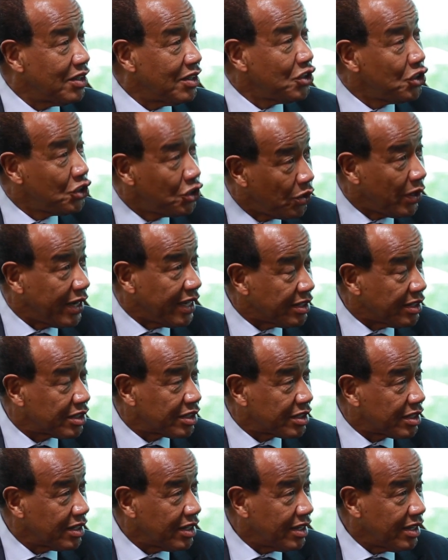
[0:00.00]

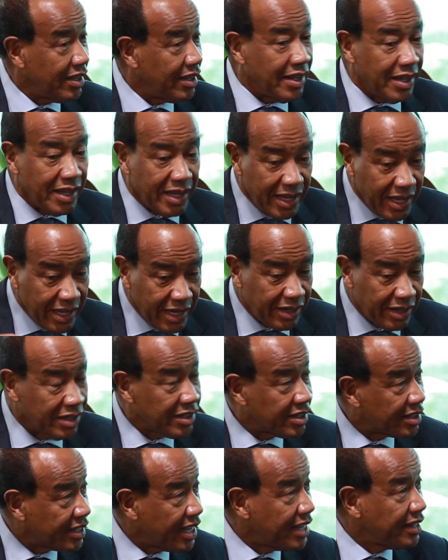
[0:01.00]
US in
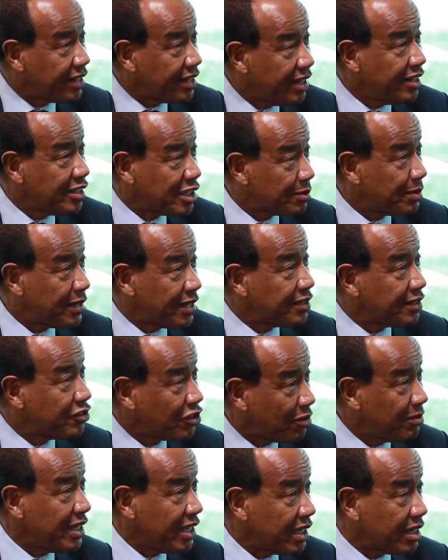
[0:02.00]
St. Elizabeth,
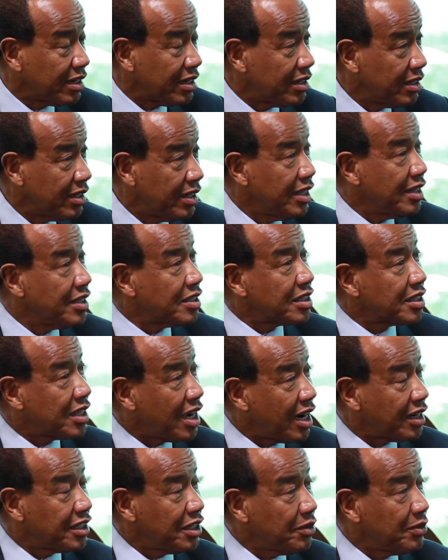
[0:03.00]
Jamaica,
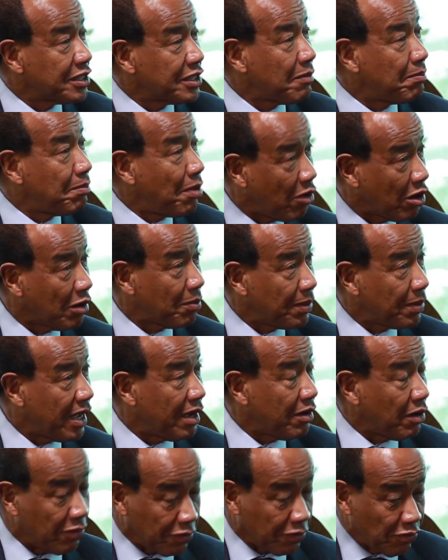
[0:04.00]
starting with a power plant,
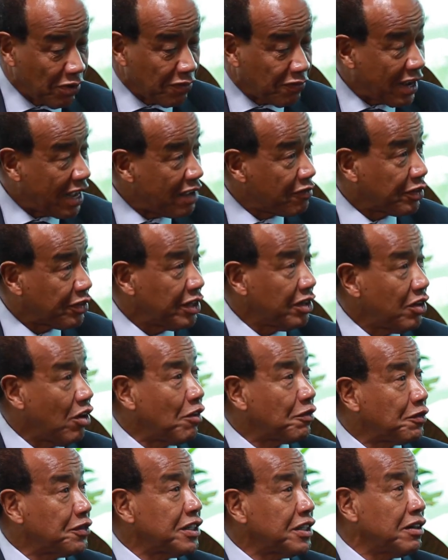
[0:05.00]
a revival
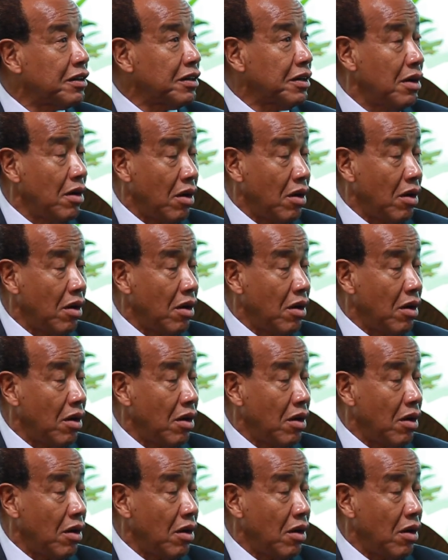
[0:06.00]
of their